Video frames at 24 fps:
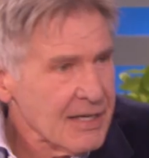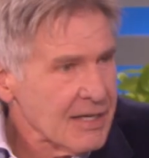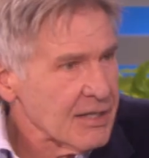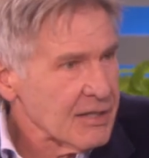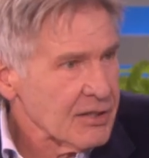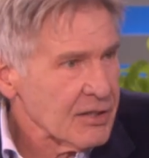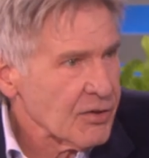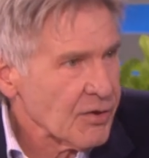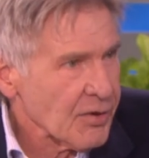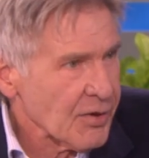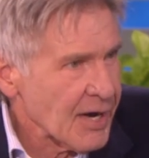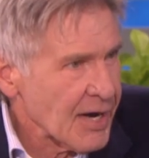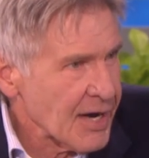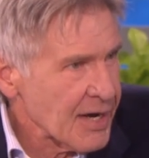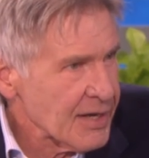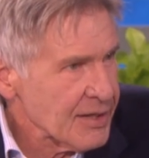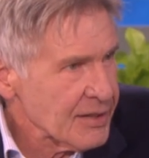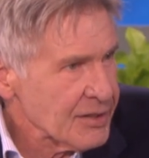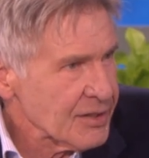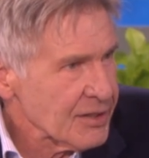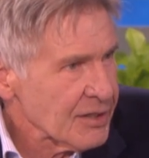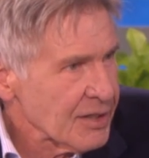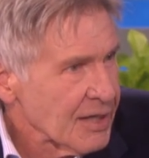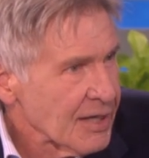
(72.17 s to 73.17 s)
didn't
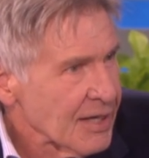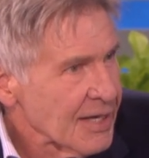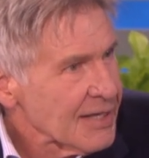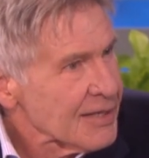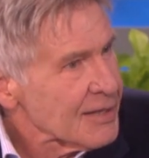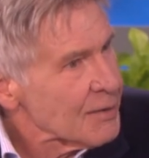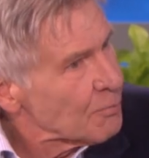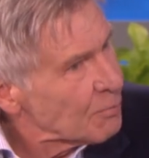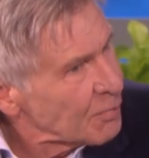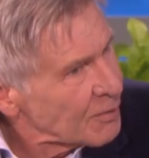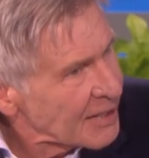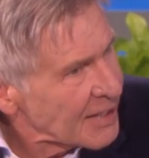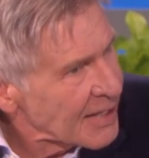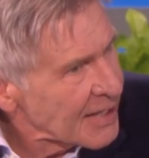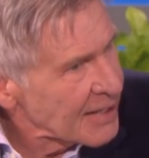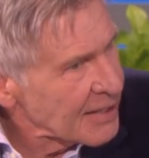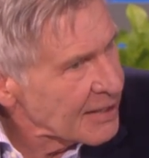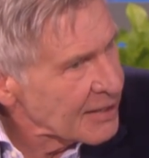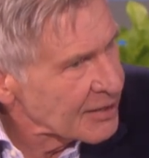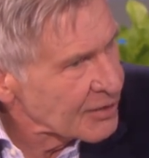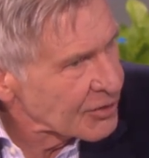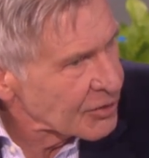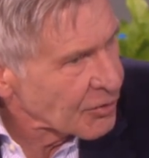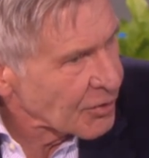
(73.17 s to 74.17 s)
crash. The plane.
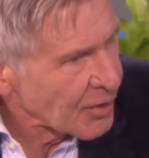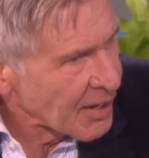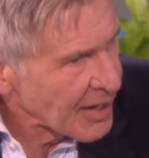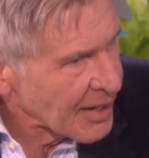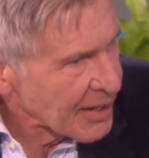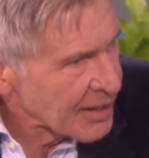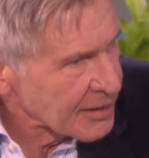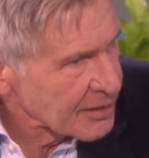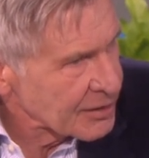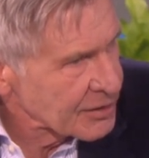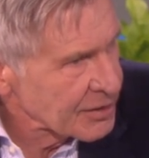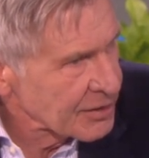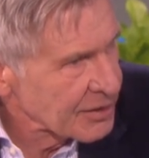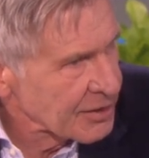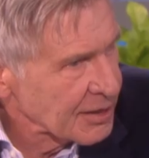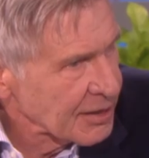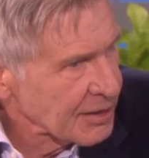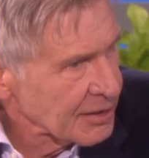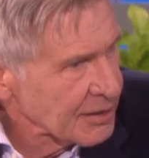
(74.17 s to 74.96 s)
Plane crashed. crashed.